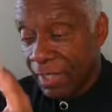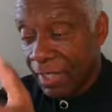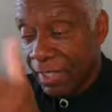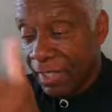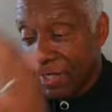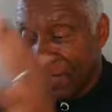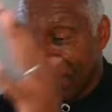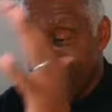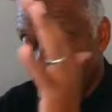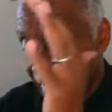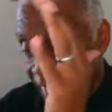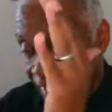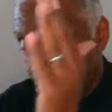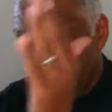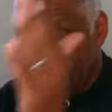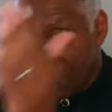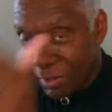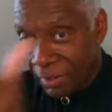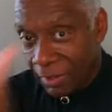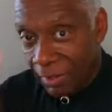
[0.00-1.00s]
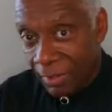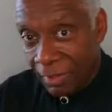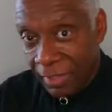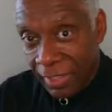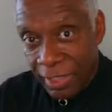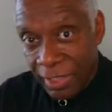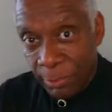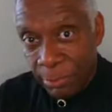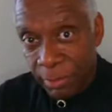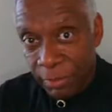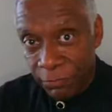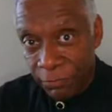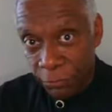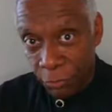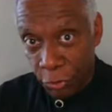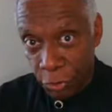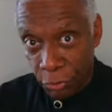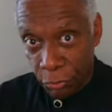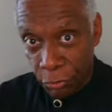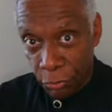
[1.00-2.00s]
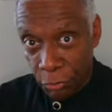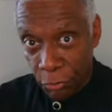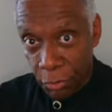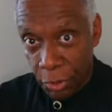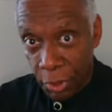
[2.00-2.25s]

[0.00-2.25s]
this is discipline for you.